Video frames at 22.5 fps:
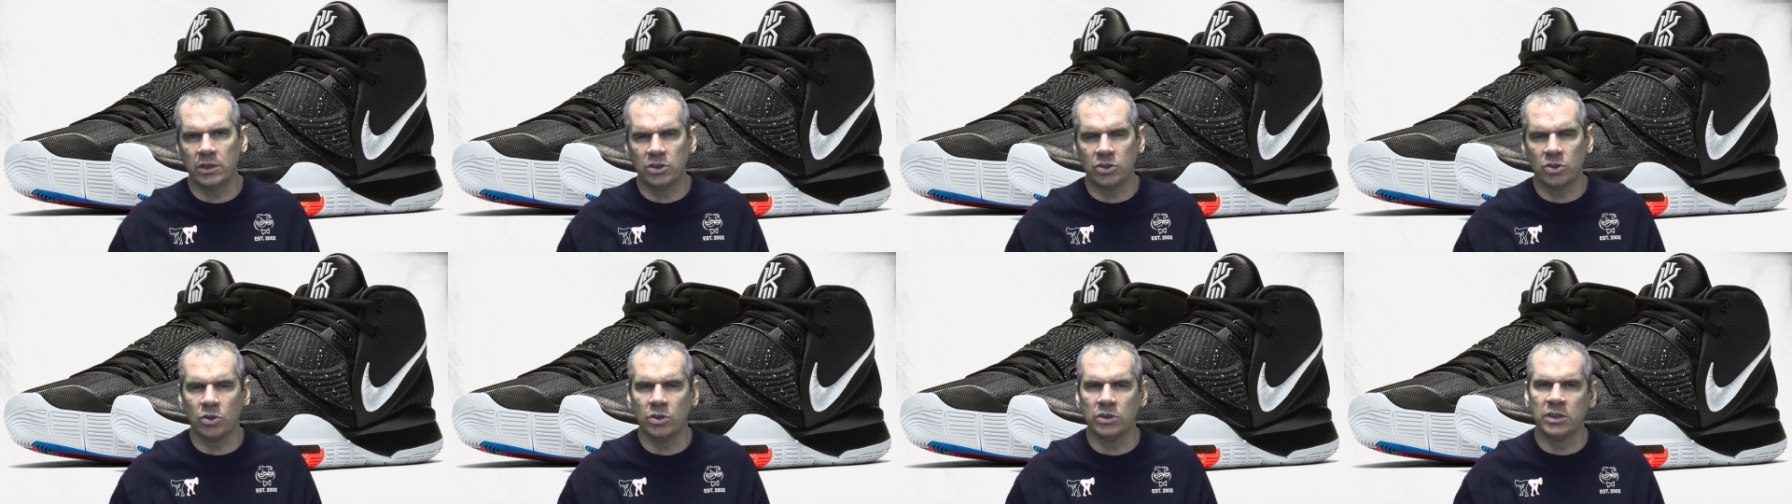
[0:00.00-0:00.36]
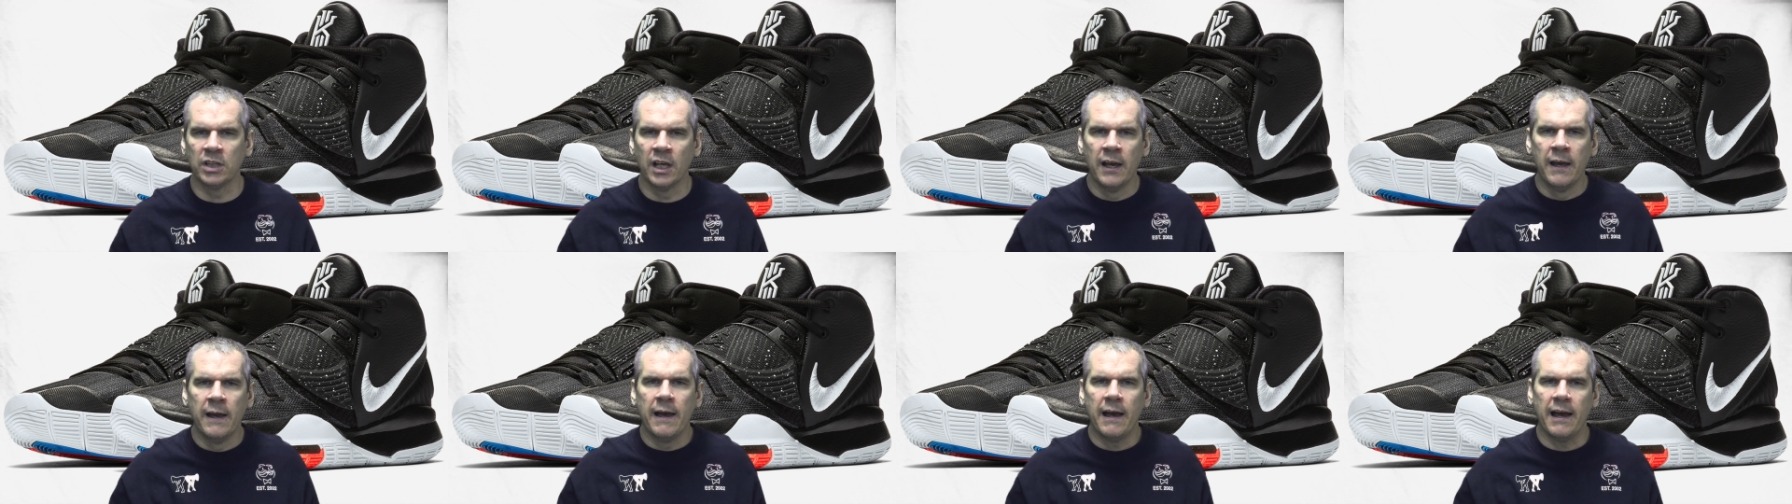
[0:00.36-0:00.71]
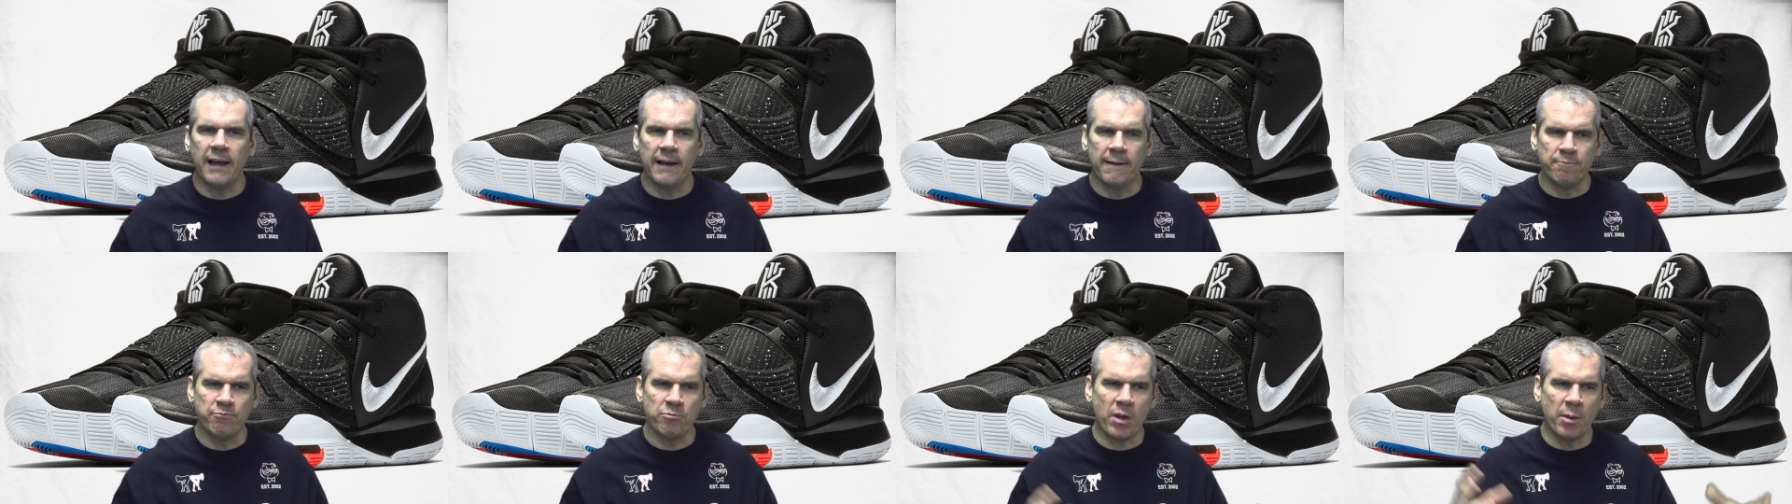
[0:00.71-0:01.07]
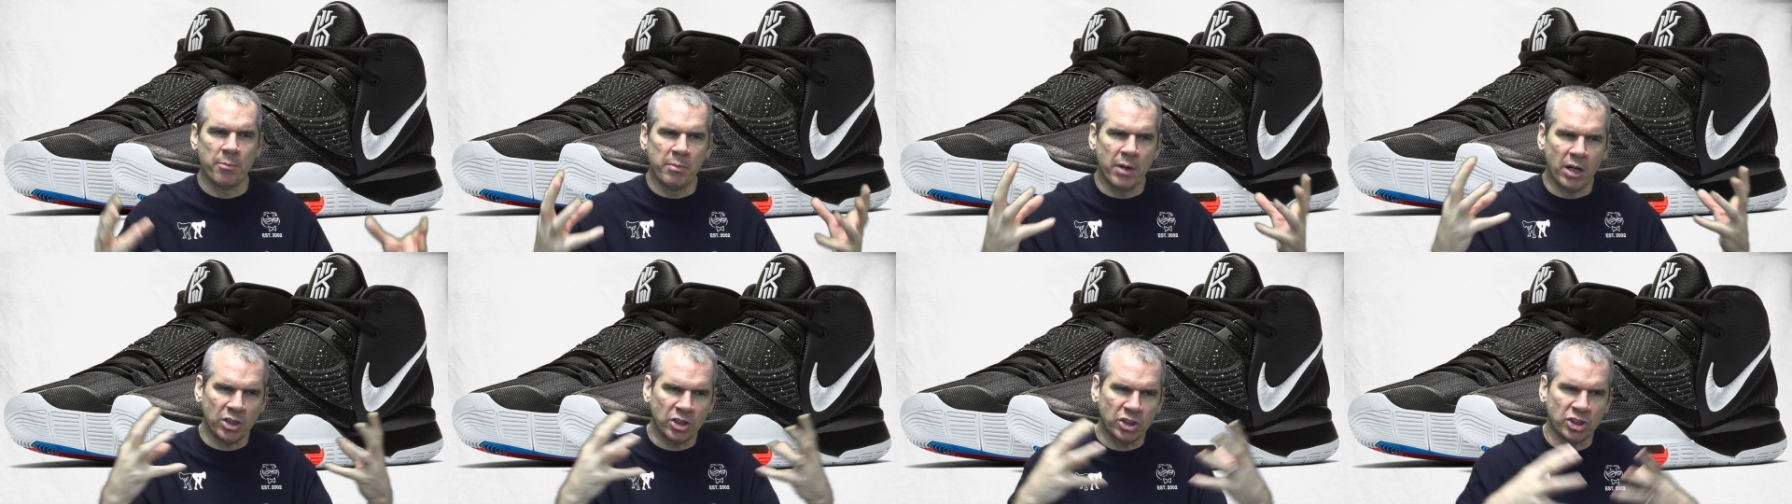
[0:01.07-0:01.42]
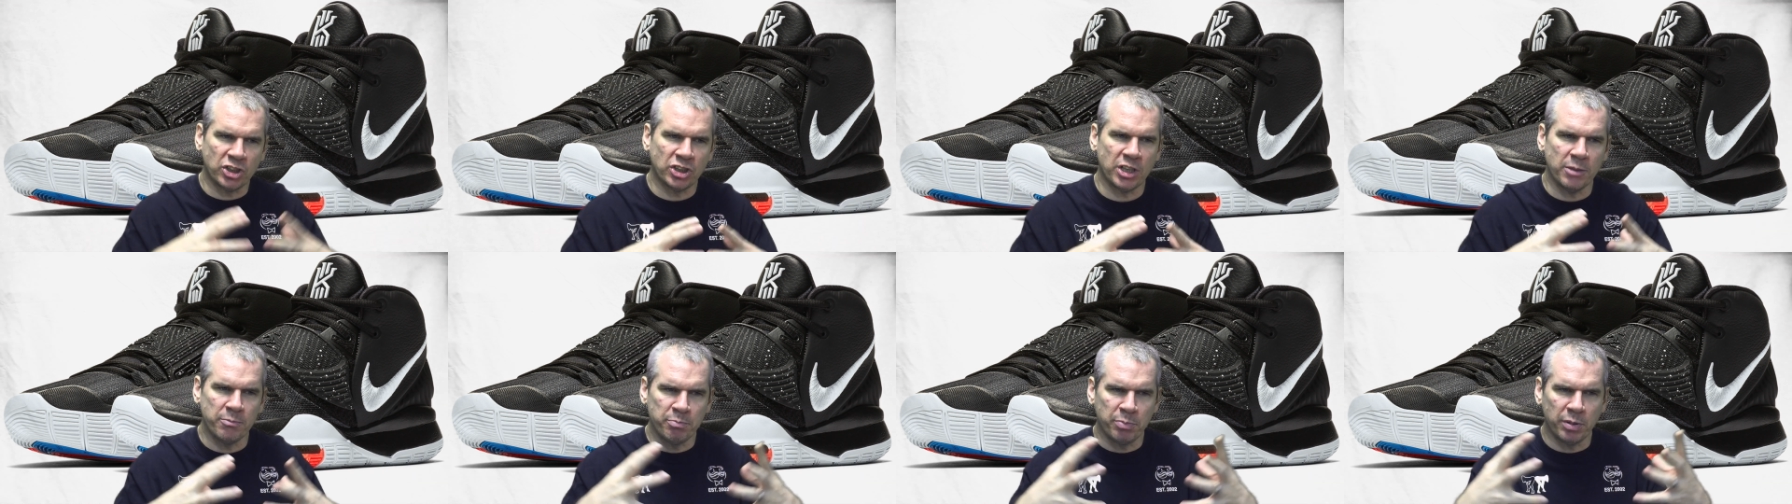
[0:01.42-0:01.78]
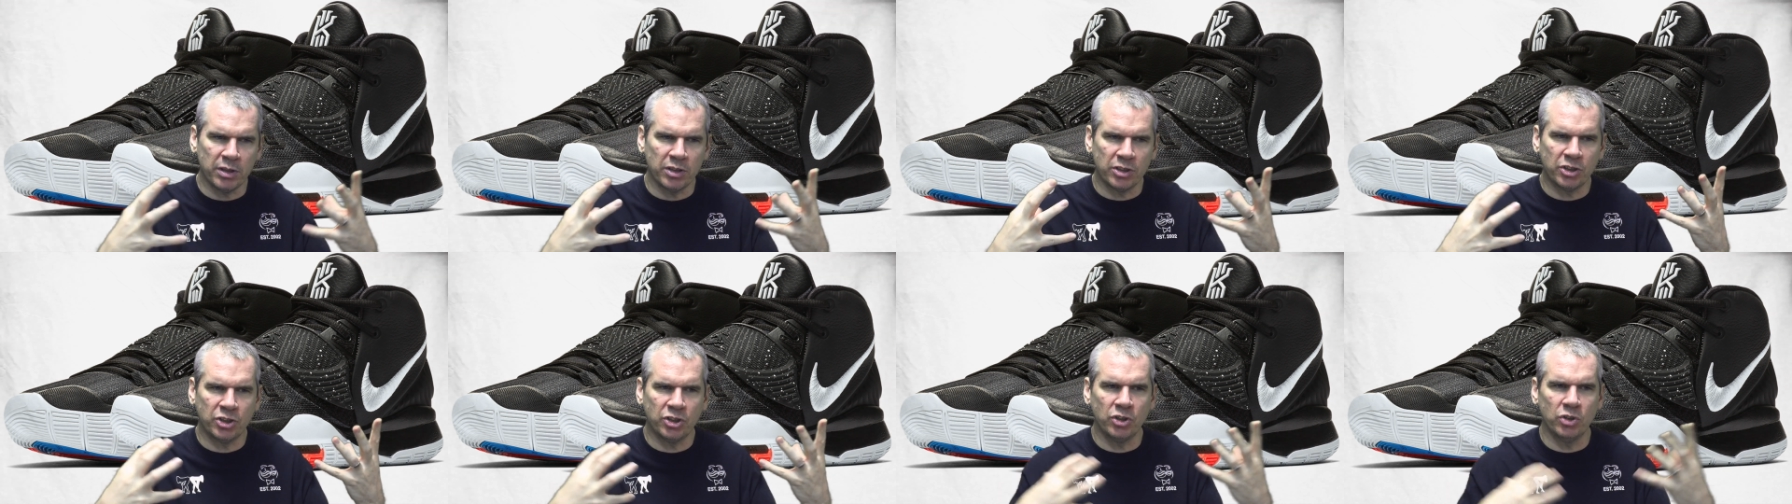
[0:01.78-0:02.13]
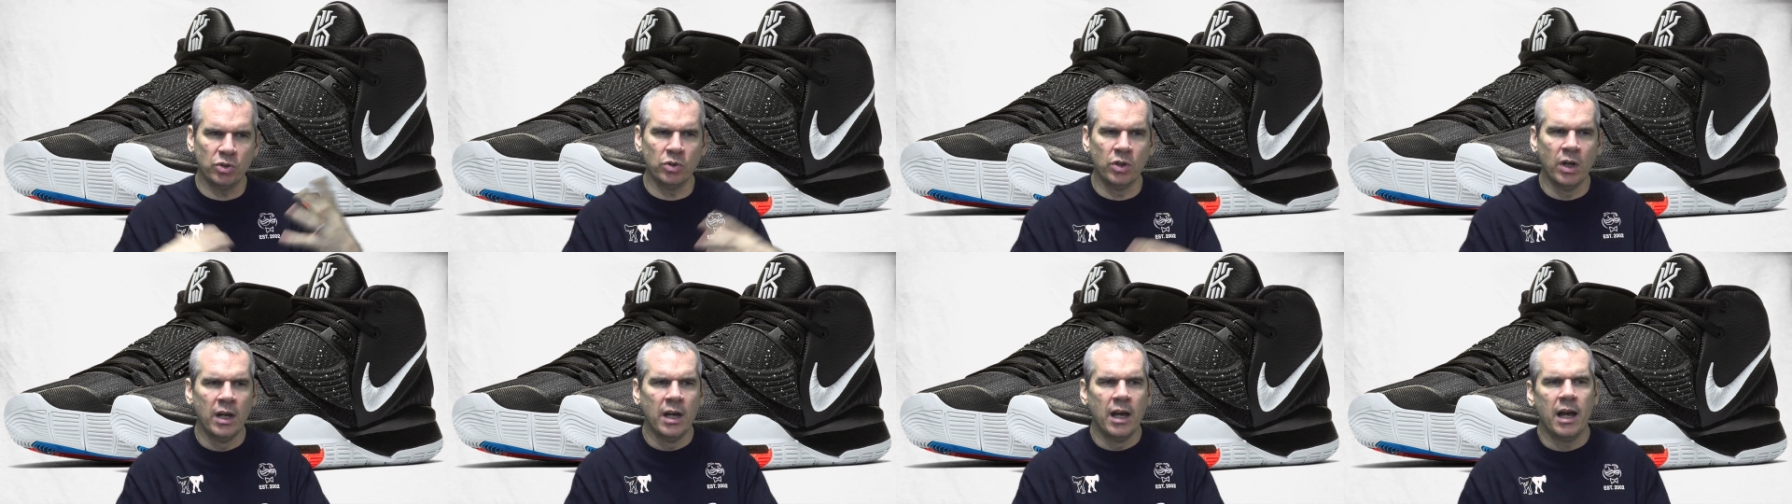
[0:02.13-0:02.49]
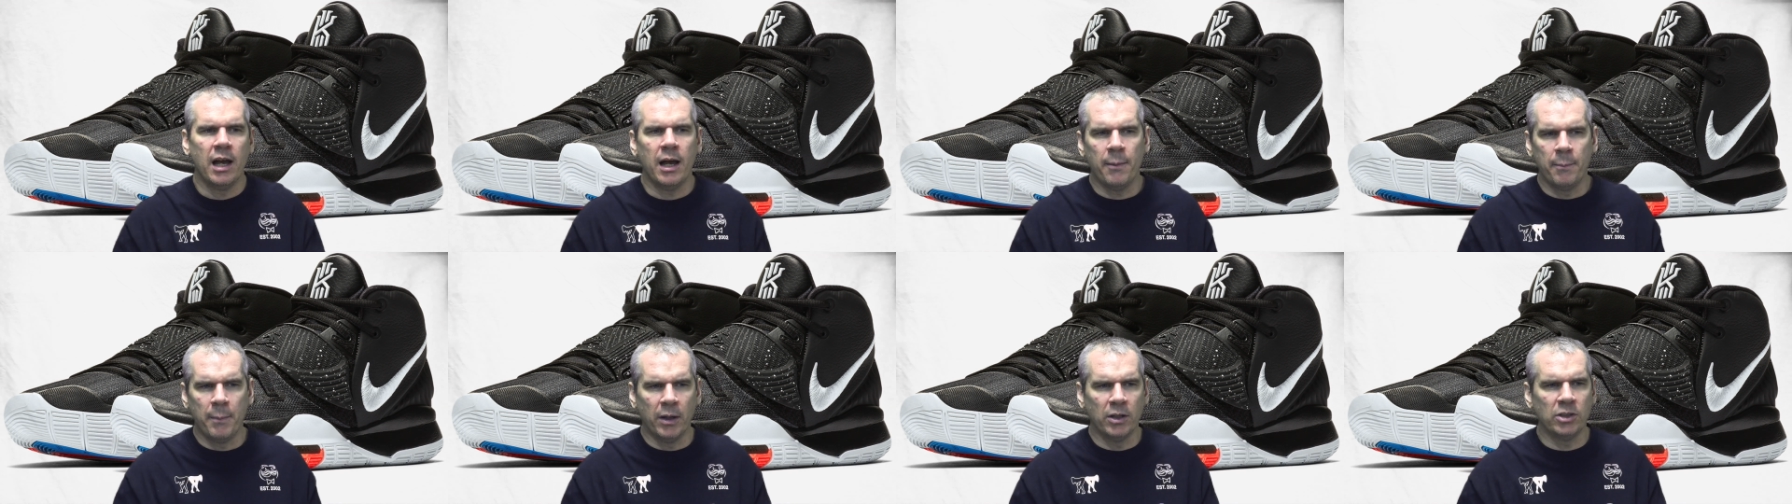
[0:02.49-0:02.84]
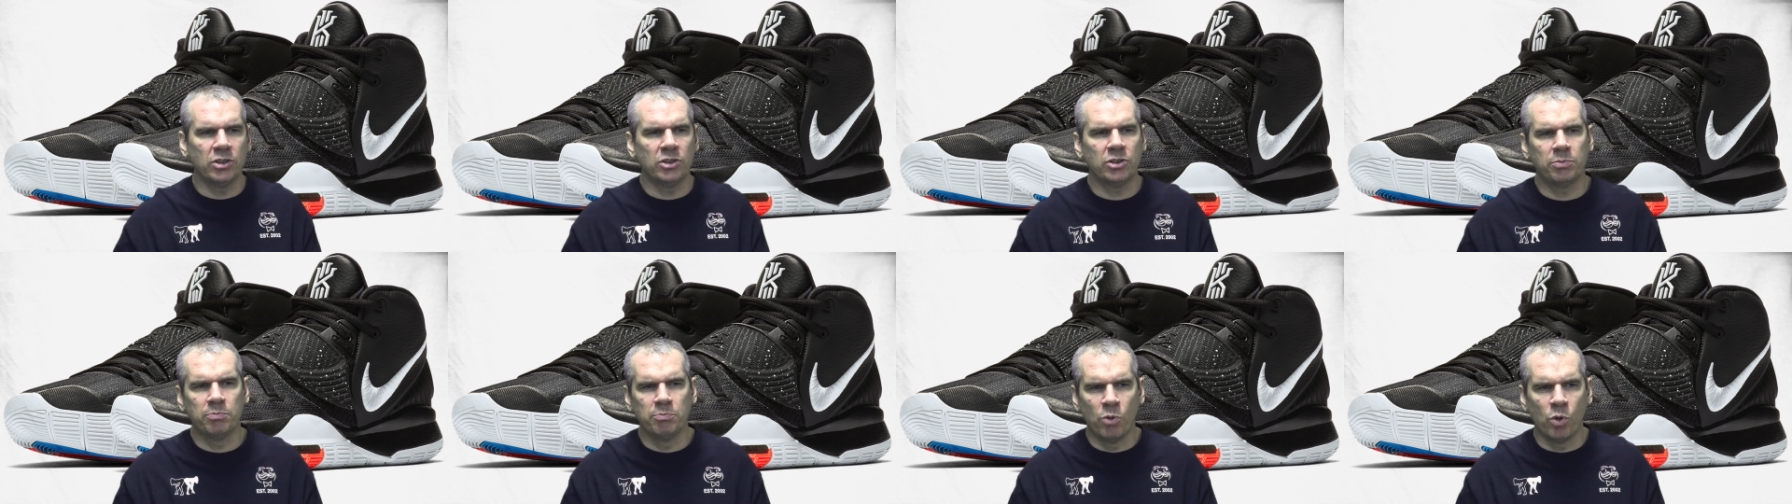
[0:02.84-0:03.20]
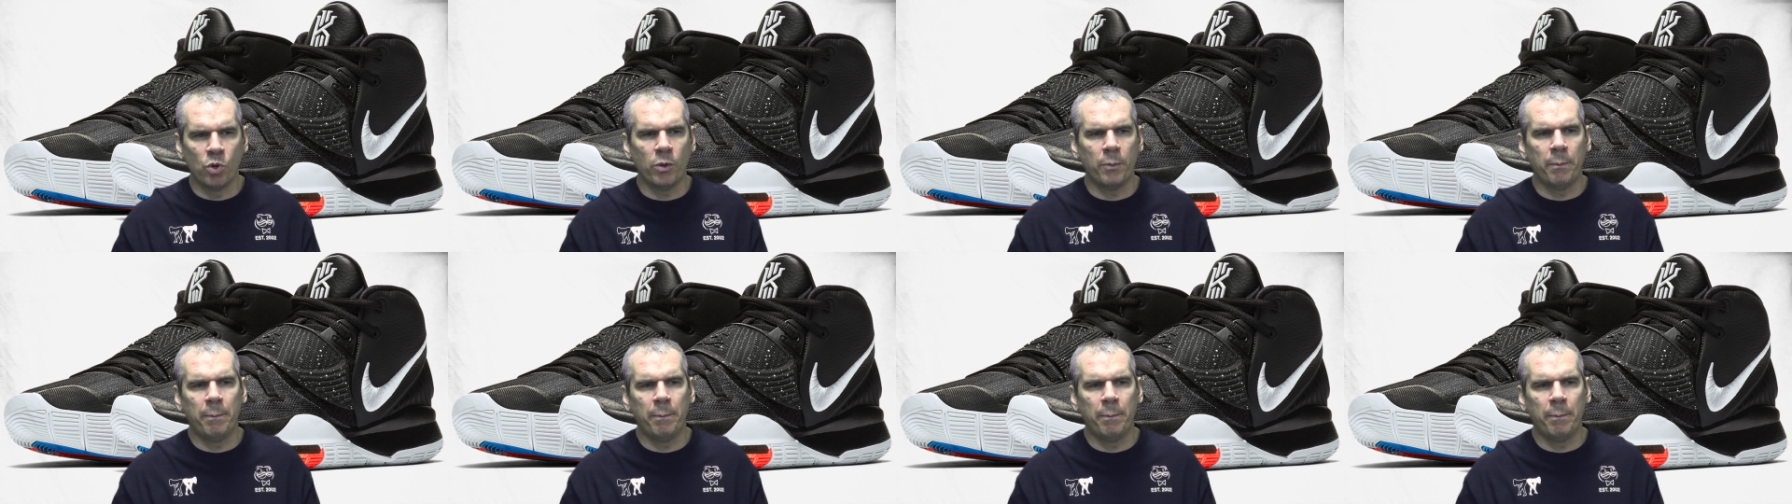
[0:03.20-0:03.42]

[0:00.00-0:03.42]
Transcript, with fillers: So it's um, a much simpler shoe, a much more